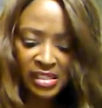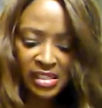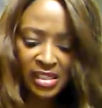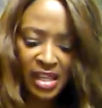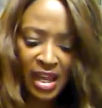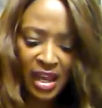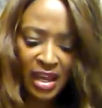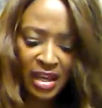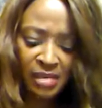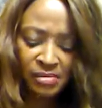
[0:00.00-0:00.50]
The
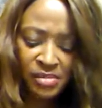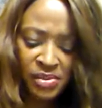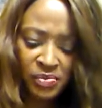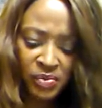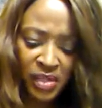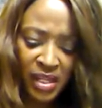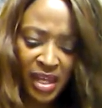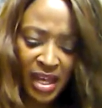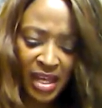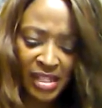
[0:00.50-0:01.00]

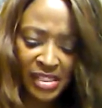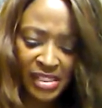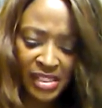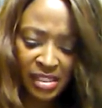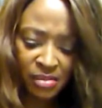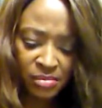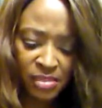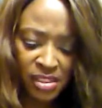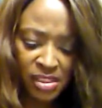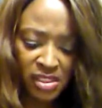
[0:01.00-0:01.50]
times when I
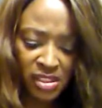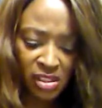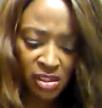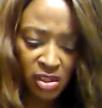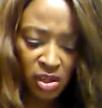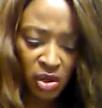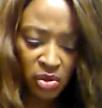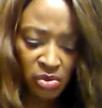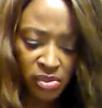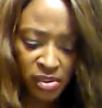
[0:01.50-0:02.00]
attempted
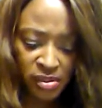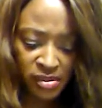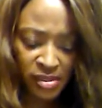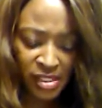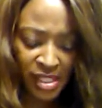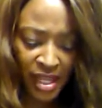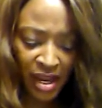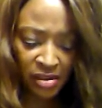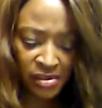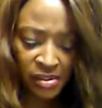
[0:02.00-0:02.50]
to go to
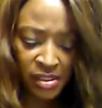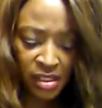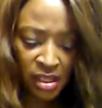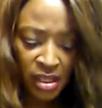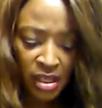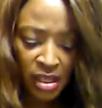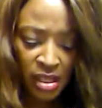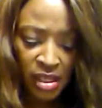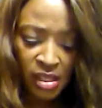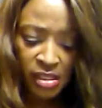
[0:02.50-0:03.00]
his house